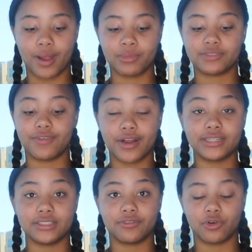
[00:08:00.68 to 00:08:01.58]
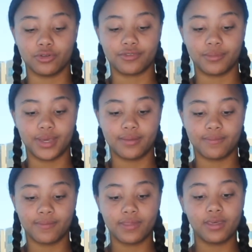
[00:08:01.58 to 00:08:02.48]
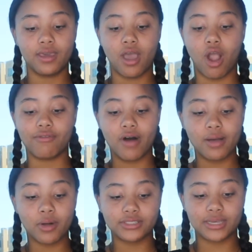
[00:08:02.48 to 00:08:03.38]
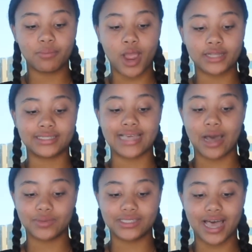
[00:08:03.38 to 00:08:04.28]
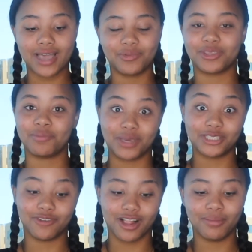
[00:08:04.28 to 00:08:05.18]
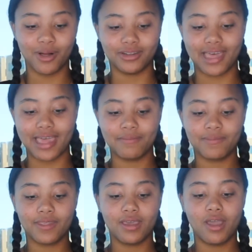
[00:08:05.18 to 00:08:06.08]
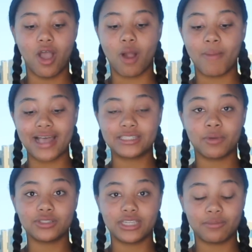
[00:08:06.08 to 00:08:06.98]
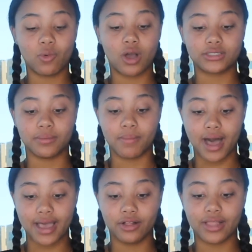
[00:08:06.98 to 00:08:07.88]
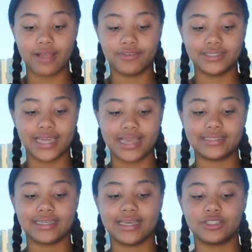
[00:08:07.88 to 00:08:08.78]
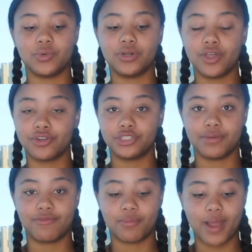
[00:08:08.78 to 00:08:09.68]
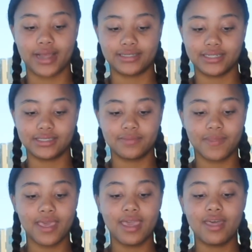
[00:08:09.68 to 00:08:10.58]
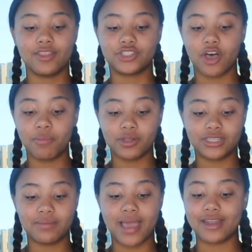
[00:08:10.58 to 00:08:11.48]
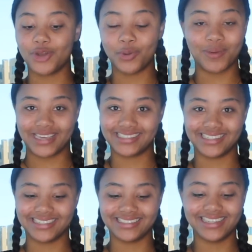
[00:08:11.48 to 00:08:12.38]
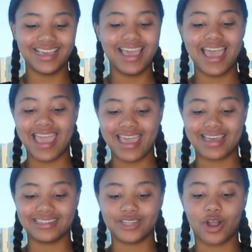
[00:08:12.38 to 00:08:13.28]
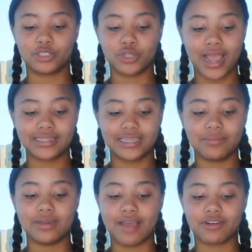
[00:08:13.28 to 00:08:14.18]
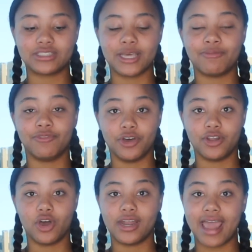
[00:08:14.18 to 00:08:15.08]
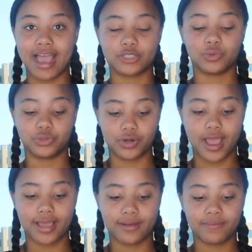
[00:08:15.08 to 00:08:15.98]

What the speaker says: was very difficult for me. Our volleyball team practiced outside with a beach volleyball net. Our basketball team walked a mile every day to get to another gym for practice. The softball team had no bases, and our track team never stepped foot on an actual track.